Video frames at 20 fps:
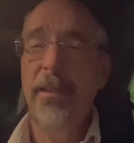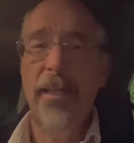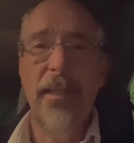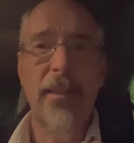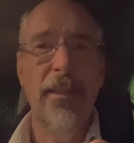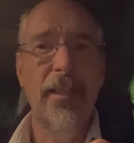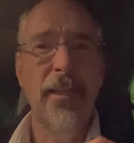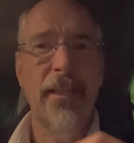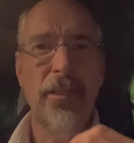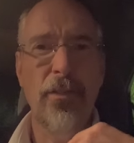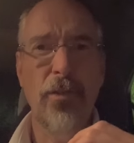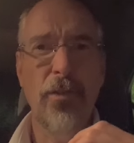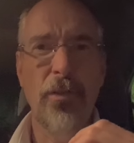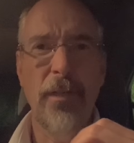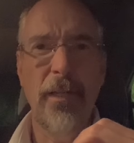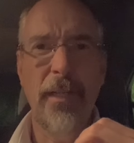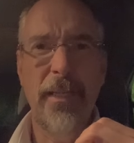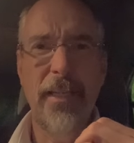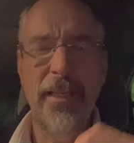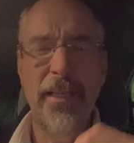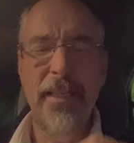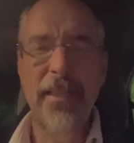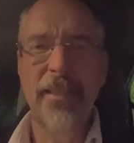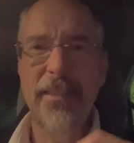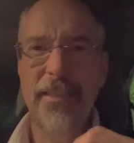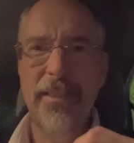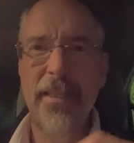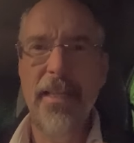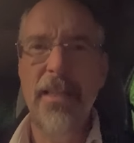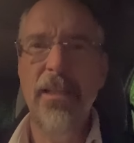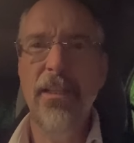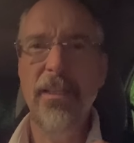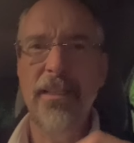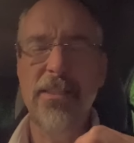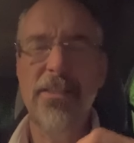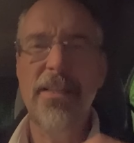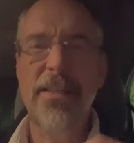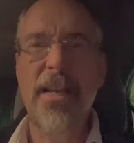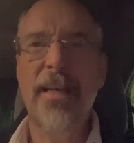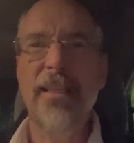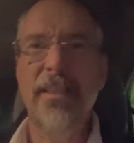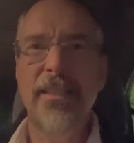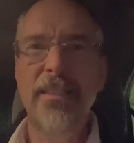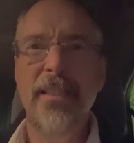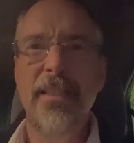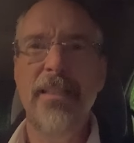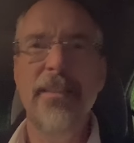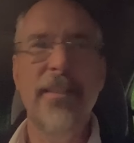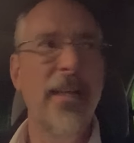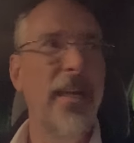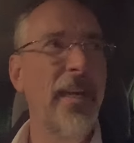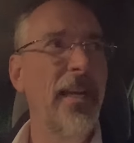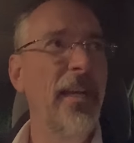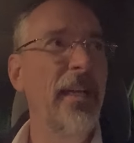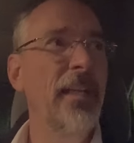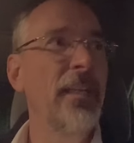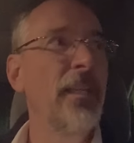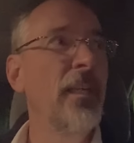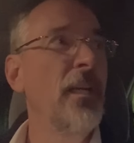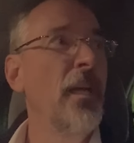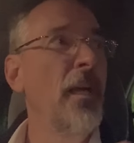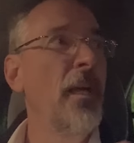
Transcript: and I think they're hitting the nail exactly on the head.